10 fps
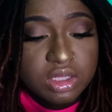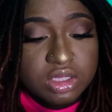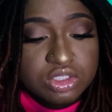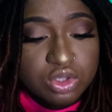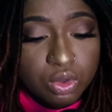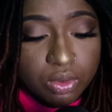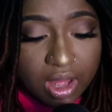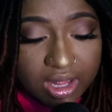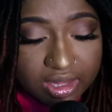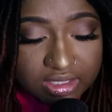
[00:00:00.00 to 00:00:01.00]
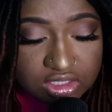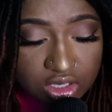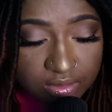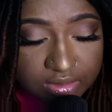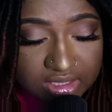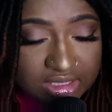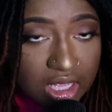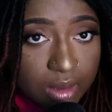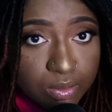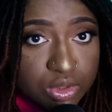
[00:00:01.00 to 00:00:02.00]
So I like to start with the
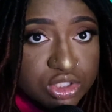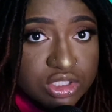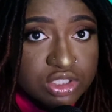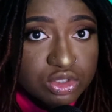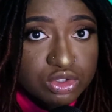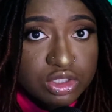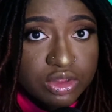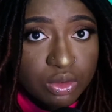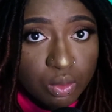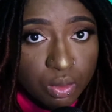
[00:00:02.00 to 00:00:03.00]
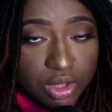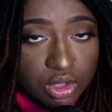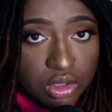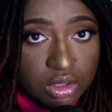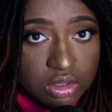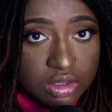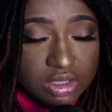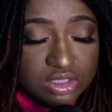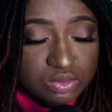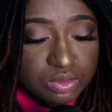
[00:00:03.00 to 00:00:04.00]
scalp, which is usually the oil.
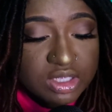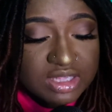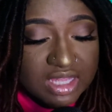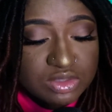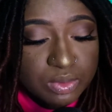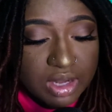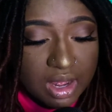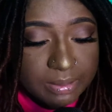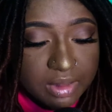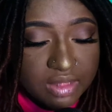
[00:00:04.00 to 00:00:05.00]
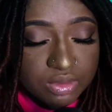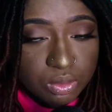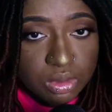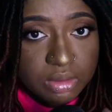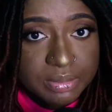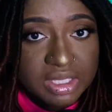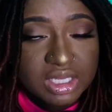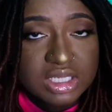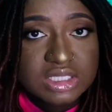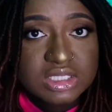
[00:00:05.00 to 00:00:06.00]
That's when I apply the oil,
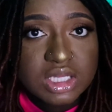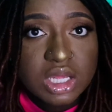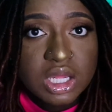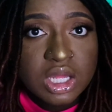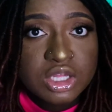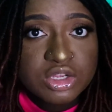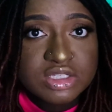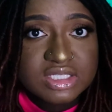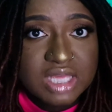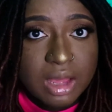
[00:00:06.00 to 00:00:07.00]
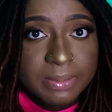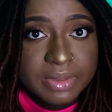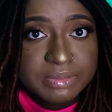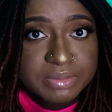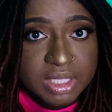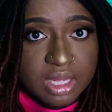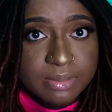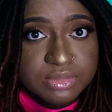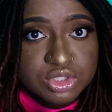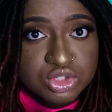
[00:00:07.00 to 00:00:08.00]
because your scalp
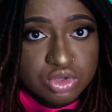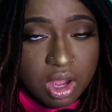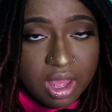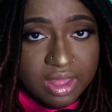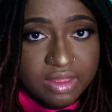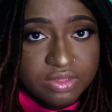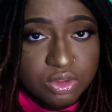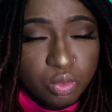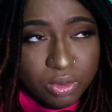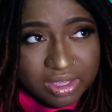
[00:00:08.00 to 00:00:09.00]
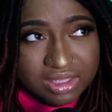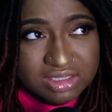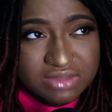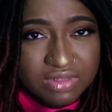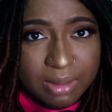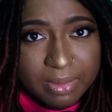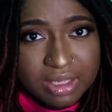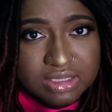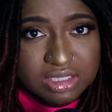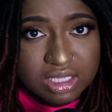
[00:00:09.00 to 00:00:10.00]
becomes dry the quickest, if that
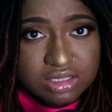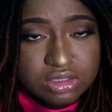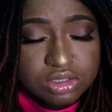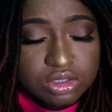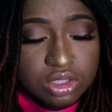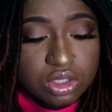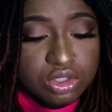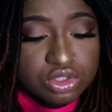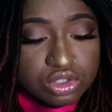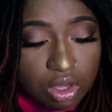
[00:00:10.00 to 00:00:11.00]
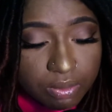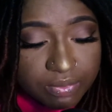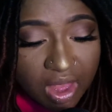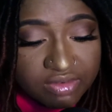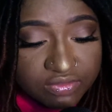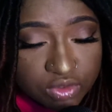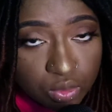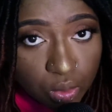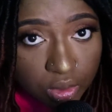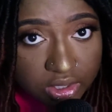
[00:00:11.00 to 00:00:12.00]
makes sense. So I have a
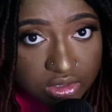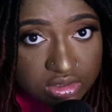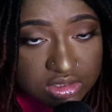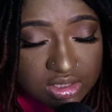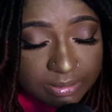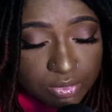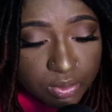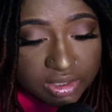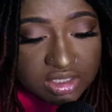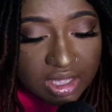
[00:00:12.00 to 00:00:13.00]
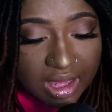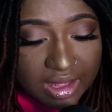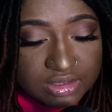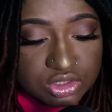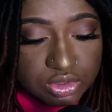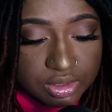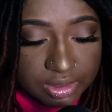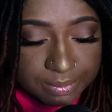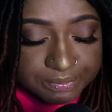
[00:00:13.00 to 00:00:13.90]
few oils I'm going to add to your hair.